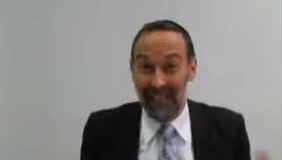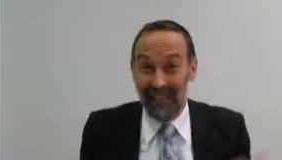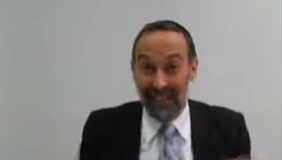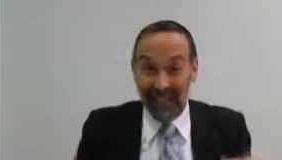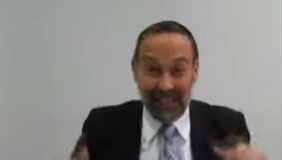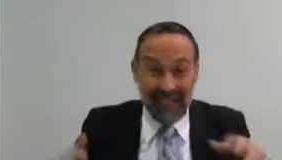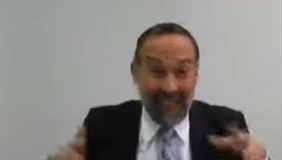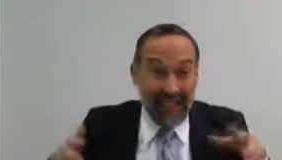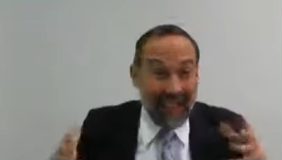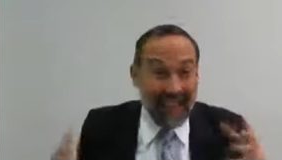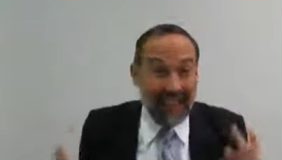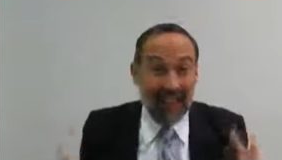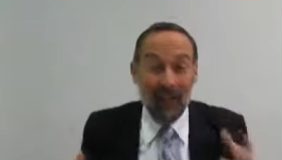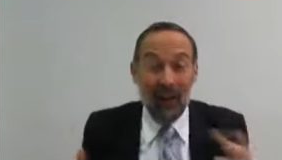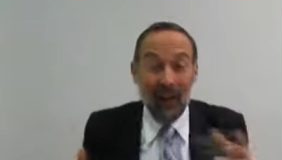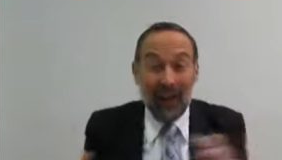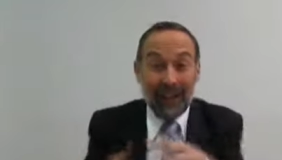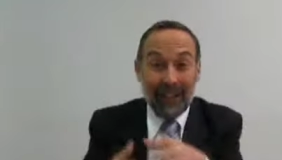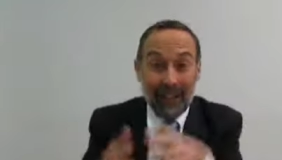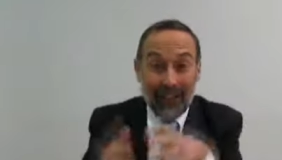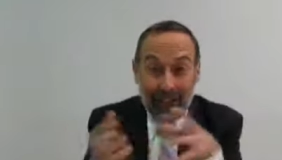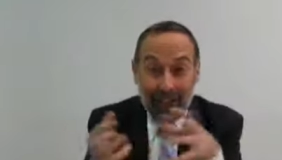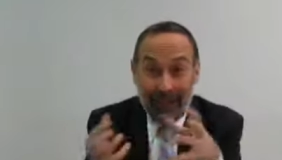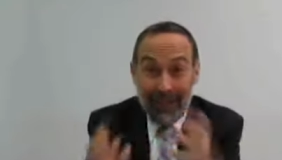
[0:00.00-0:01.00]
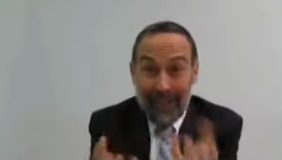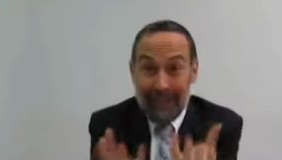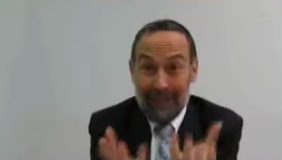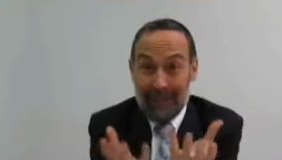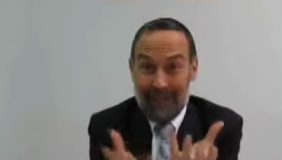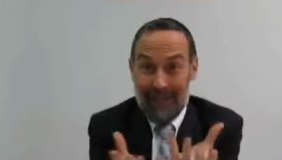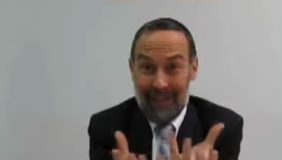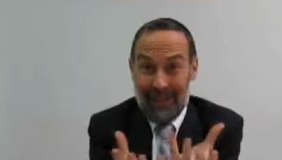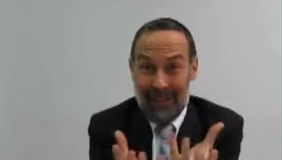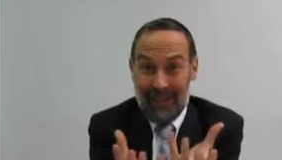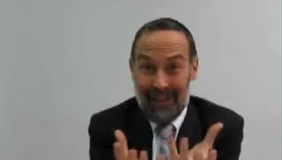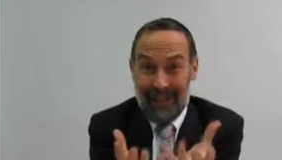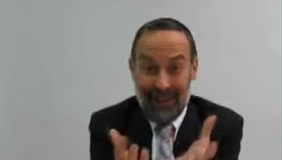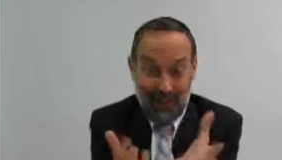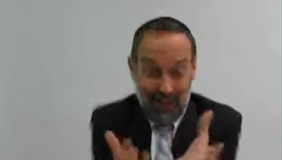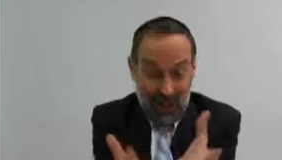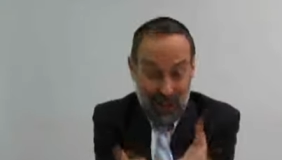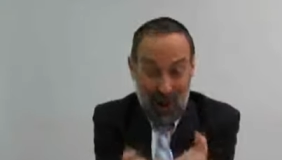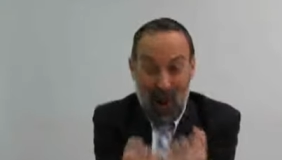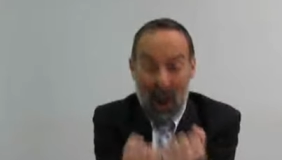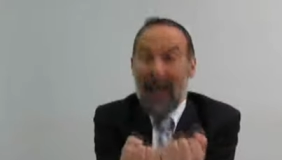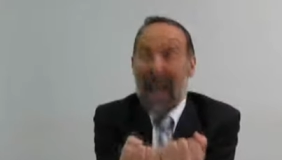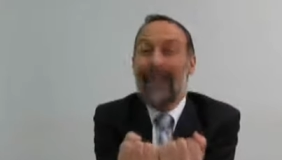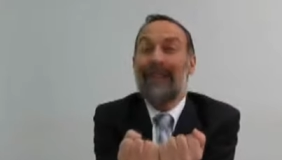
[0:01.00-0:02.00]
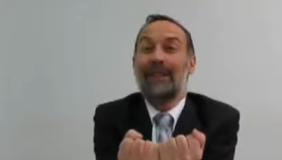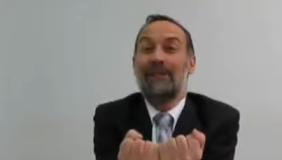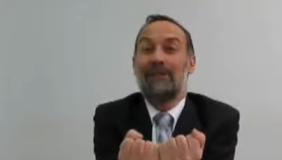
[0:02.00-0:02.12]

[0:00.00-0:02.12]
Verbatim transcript: staying away deliberately, denying